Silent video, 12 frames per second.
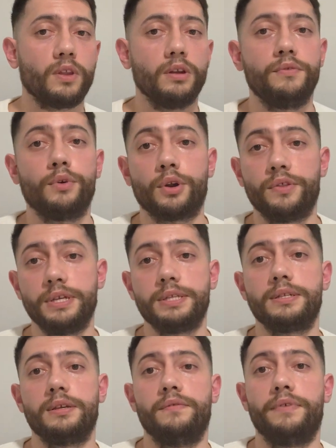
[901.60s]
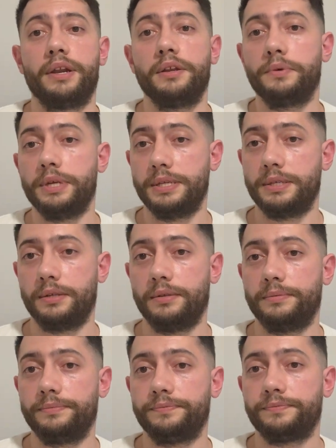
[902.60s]
for this very reason,
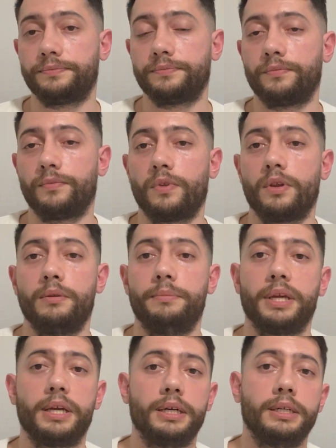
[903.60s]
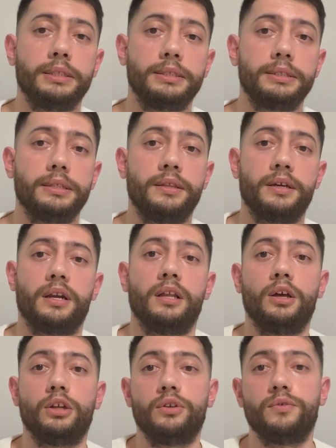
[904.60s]
because there are a
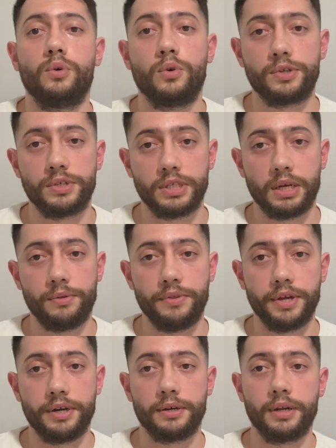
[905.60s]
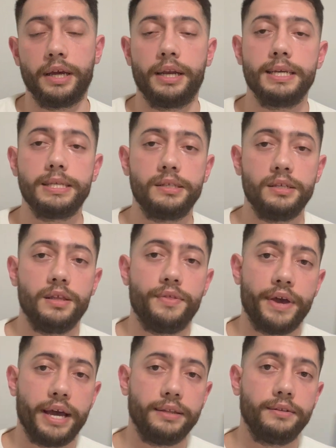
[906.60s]
lot of courses out there and I see
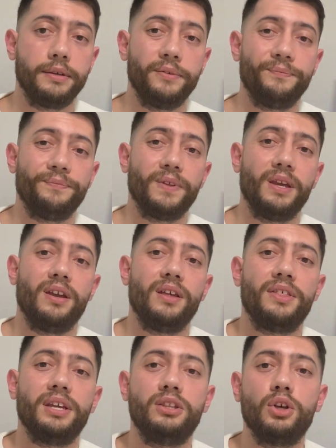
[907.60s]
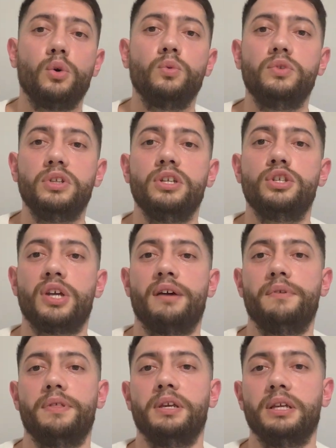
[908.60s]
that they don't teach
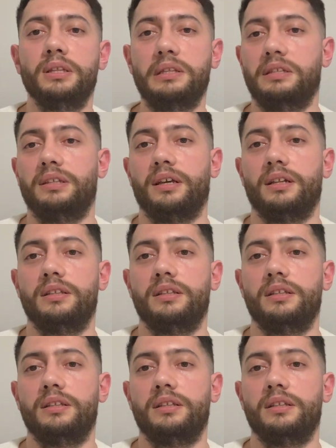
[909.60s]
everything in detail,